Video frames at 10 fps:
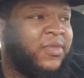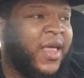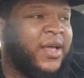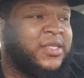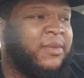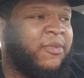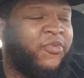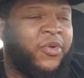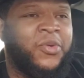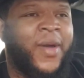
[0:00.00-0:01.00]
Like I said
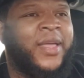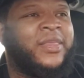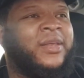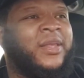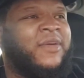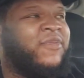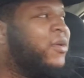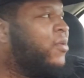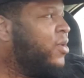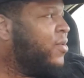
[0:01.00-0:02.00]
before, you had to live
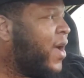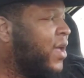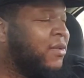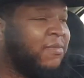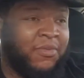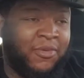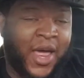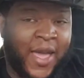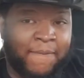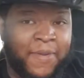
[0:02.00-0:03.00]
it, or you had to
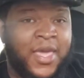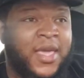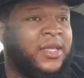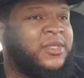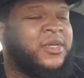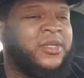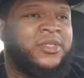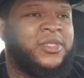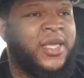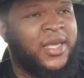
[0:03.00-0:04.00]
be in it to
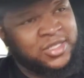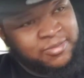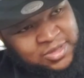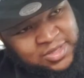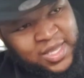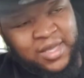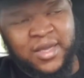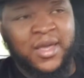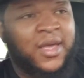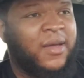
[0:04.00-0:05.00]
understand his mystique.